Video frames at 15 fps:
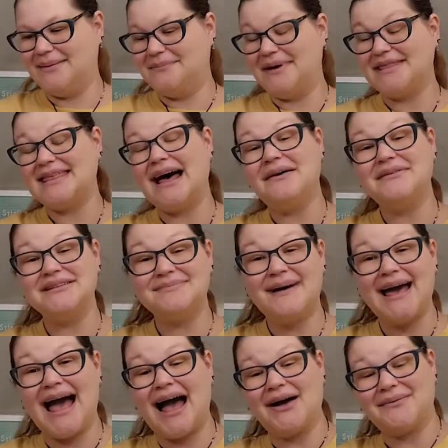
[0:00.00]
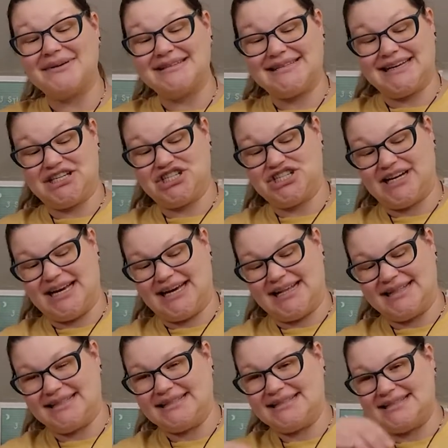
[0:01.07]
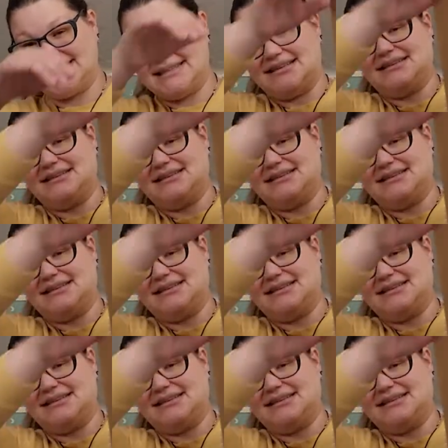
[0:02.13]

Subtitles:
but that was my acquisitions.